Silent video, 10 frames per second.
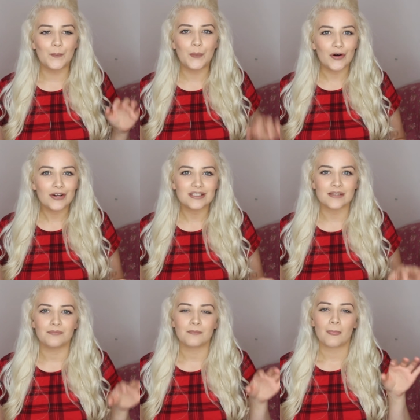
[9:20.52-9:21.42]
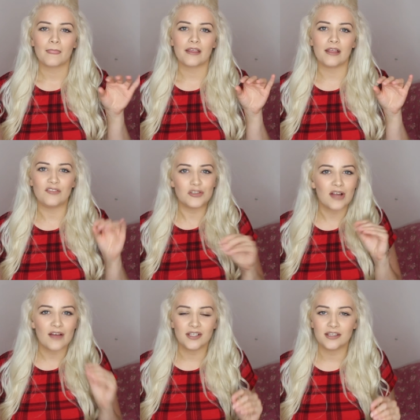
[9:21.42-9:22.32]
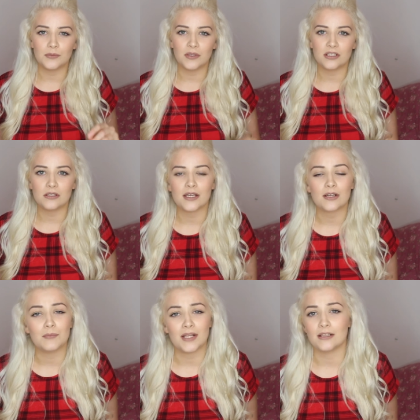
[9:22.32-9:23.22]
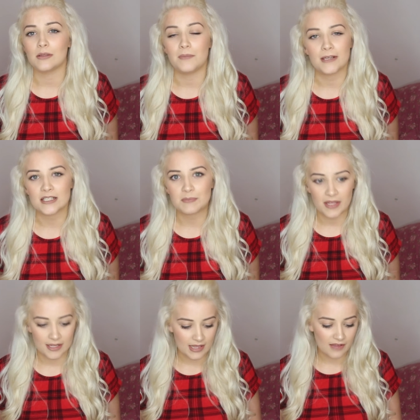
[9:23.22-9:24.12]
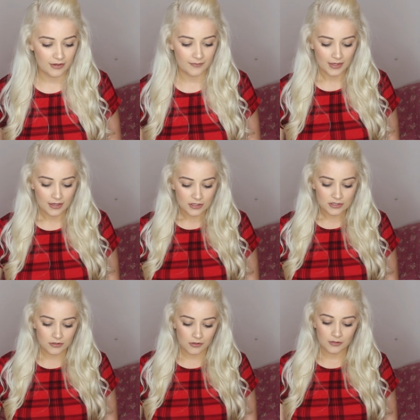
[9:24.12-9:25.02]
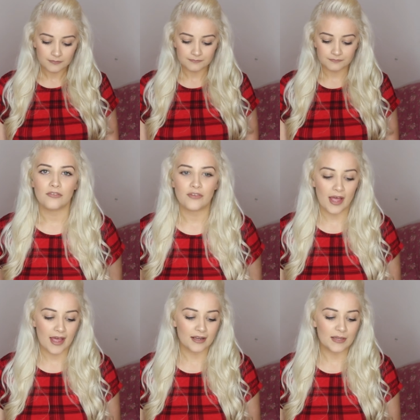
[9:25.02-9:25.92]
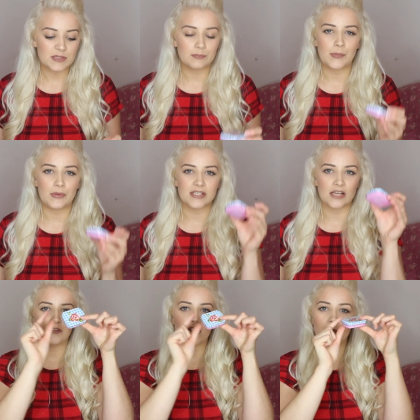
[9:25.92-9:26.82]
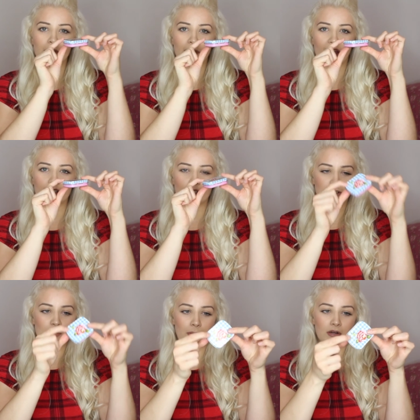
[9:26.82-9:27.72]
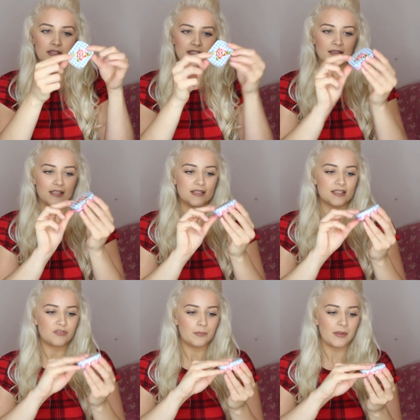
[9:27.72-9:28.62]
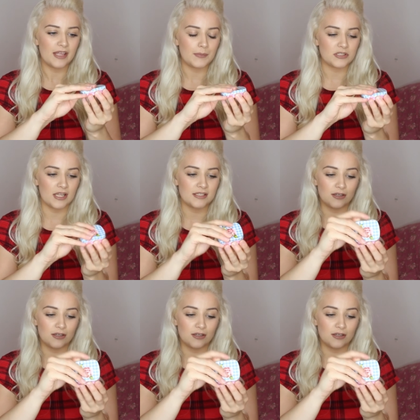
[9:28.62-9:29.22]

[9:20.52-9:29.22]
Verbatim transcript: But if you don't have anything with you, that can be like the biggest pain ever. So for hair clips and bobbles, I'd recommend buying a little box like this. This is from Paperchase.